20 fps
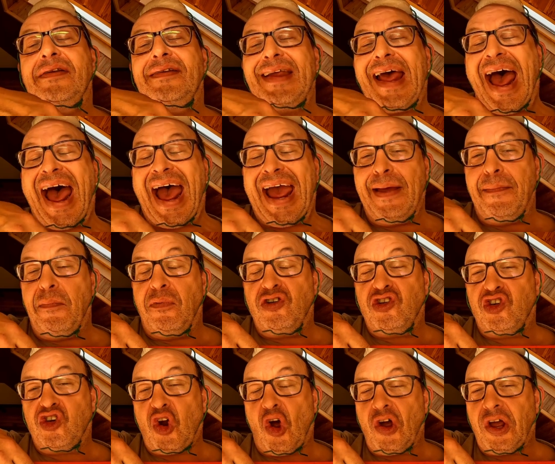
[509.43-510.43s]
time
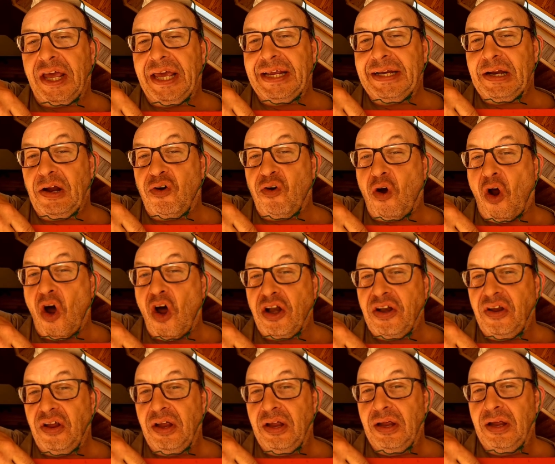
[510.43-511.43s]
shocking the
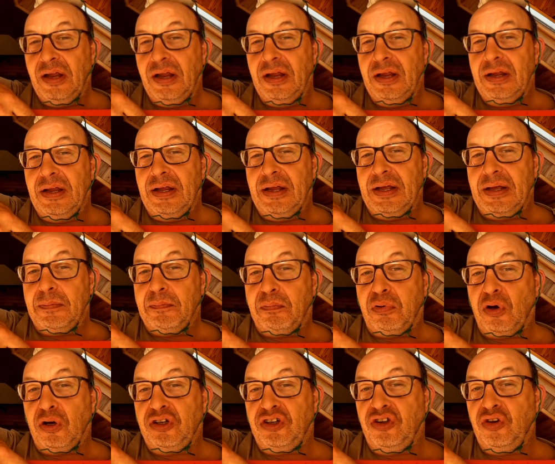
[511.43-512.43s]
rod,
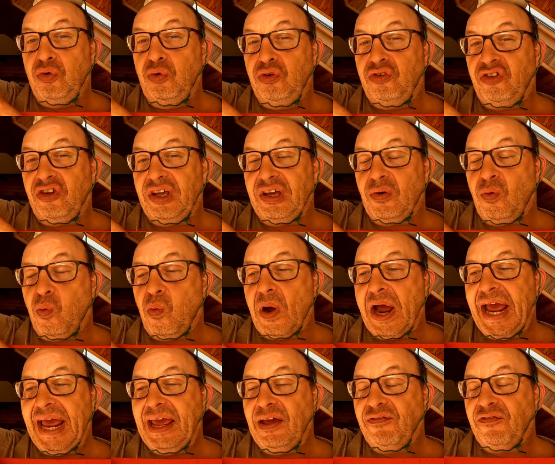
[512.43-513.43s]
producing a
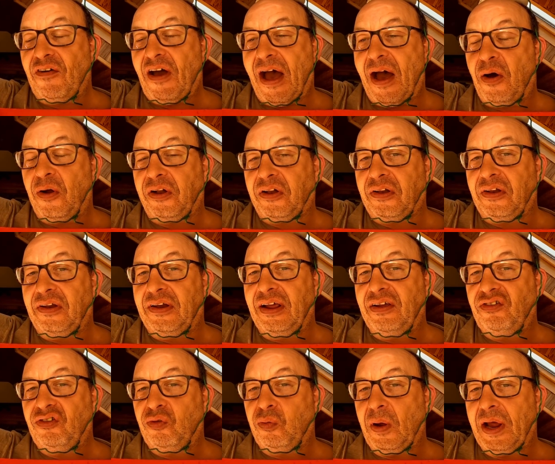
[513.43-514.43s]
wave out
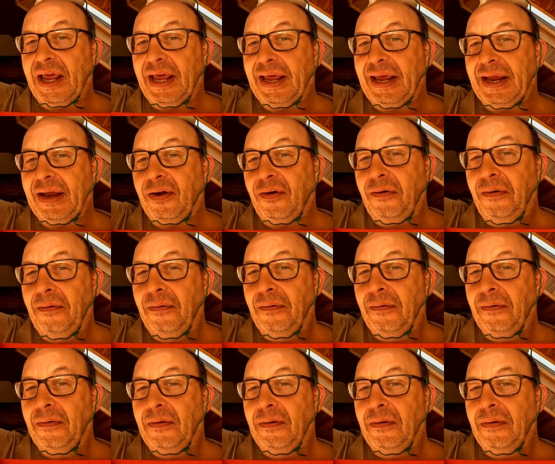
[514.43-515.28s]
this way here,